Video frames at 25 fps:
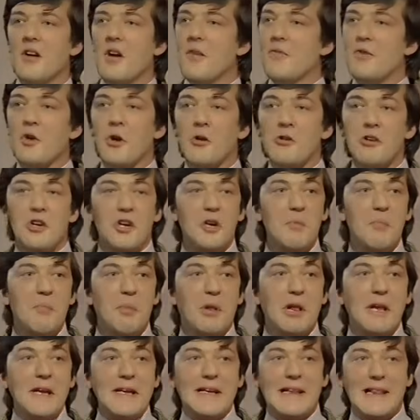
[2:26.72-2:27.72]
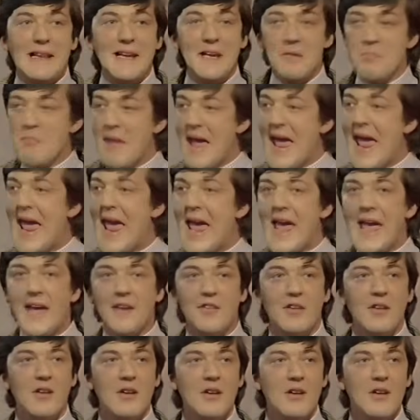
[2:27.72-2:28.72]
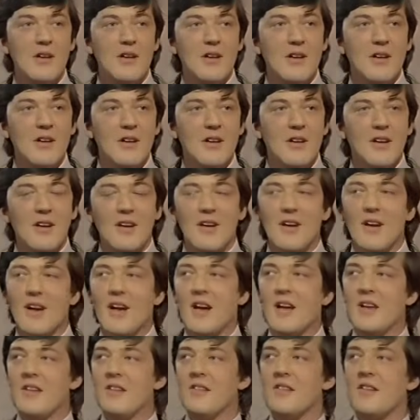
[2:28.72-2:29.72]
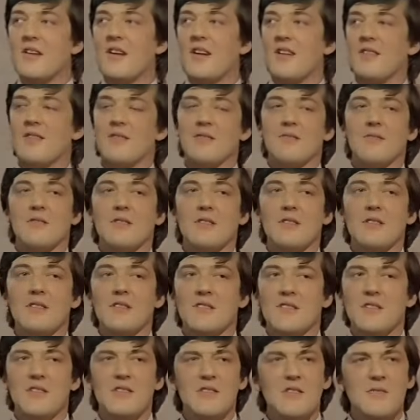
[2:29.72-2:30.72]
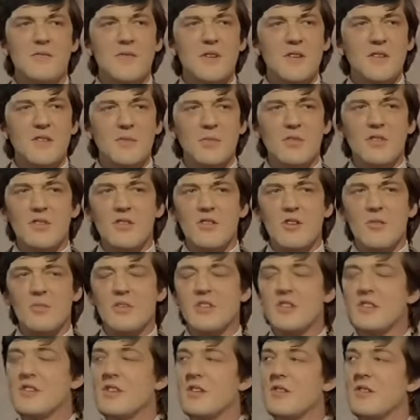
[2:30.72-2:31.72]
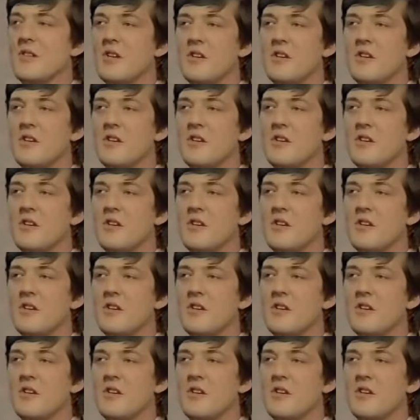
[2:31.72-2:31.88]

"I've gone completely mad." And I thought, is this an advertisement or a comedy show?